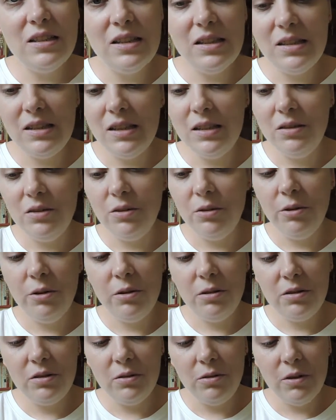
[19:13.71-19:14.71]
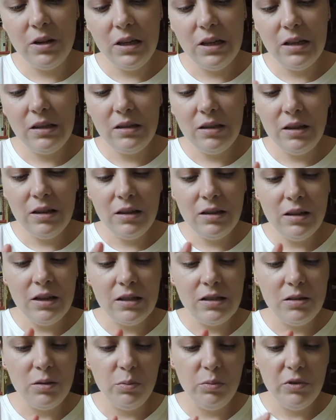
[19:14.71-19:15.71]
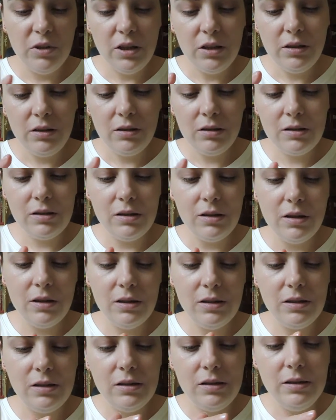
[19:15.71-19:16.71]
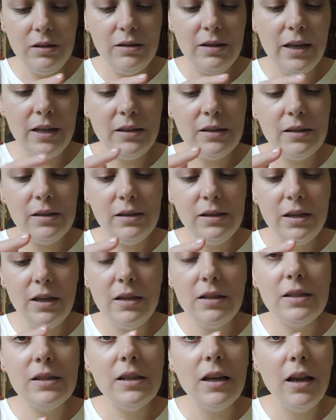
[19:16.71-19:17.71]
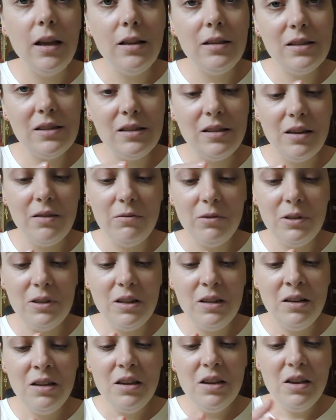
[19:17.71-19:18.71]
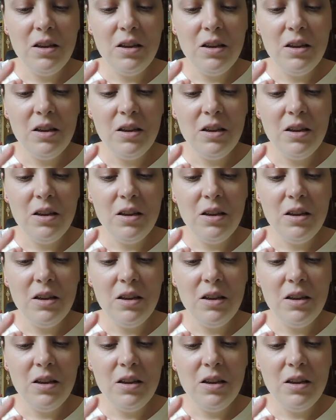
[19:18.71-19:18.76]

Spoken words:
Is it dirt or anything? It's the products, it's dead skin cells and everything.